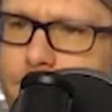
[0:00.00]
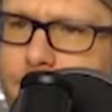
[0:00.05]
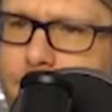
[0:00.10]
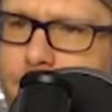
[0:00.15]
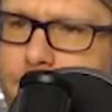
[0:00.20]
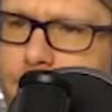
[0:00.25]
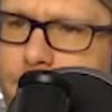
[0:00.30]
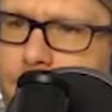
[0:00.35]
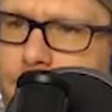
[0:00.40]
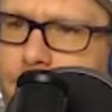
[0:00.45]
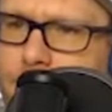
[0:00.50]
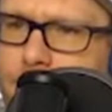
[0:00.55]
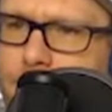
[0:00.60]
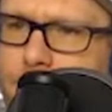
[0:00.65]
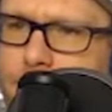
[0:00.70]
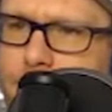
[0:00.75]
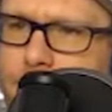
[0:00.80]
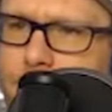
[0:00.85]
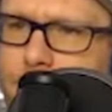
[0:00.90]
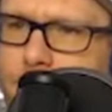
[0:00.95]

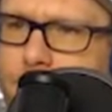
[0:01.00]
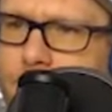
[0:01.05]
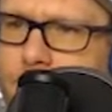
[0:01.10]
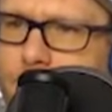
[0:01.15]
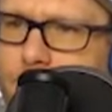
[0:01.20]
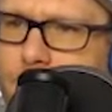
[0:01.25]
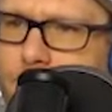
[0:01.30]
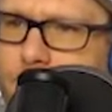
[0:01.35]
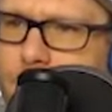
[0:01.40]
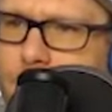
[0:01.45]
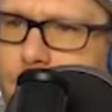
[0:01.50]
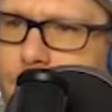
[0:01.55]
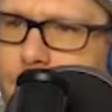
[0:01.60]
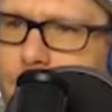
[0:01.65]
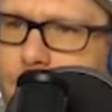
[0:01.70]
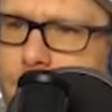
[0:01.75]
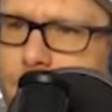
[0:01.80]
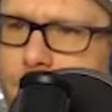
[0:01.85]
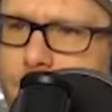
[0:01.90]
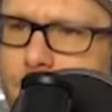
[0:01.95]

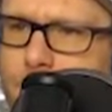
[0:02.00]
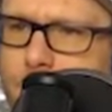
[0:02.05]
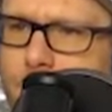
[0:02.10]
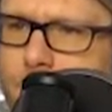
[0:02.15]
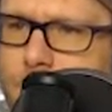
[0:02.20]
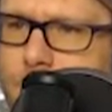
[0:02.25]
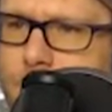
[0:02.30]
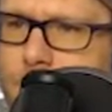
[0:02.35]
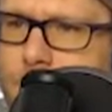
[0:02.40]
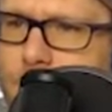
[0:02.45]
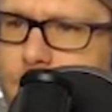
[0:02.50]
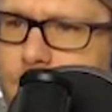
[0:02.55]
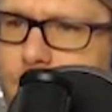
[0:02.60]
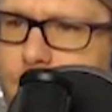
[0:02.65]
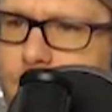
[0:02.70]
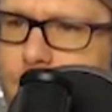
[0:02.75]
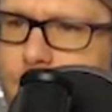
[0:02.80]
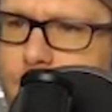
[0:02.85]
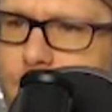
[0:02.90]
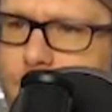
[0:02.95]

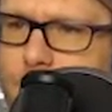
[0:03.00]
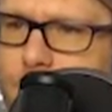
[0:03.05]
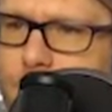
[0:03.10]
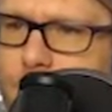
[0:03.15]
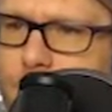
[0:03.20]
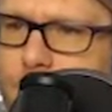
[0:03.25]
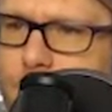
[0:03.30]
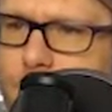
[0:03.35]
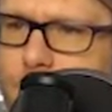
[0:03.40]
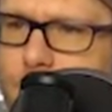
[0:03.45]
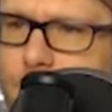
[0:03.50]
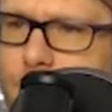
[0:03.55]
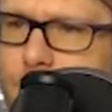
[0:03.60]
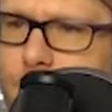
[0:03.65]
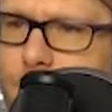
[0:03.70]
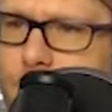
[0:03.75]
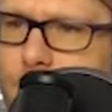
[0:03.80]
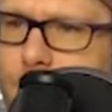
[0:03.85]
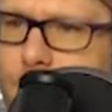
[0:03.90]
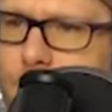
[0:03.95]
[no speech]